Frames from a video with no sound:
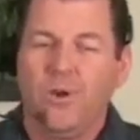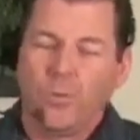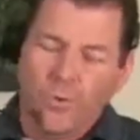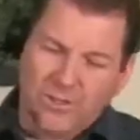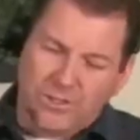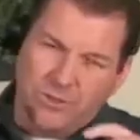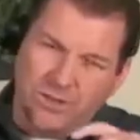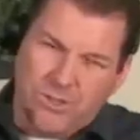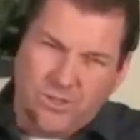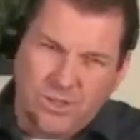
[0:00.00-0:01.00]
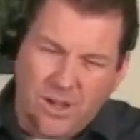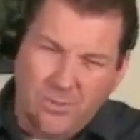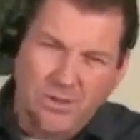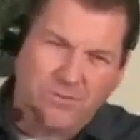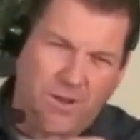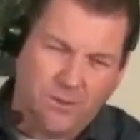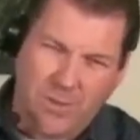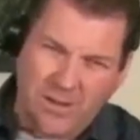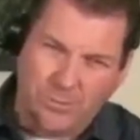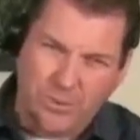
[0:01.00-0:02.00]
We want the grace note to come in followed
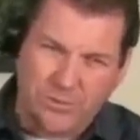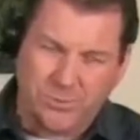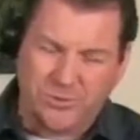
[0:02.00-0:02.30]
by the principal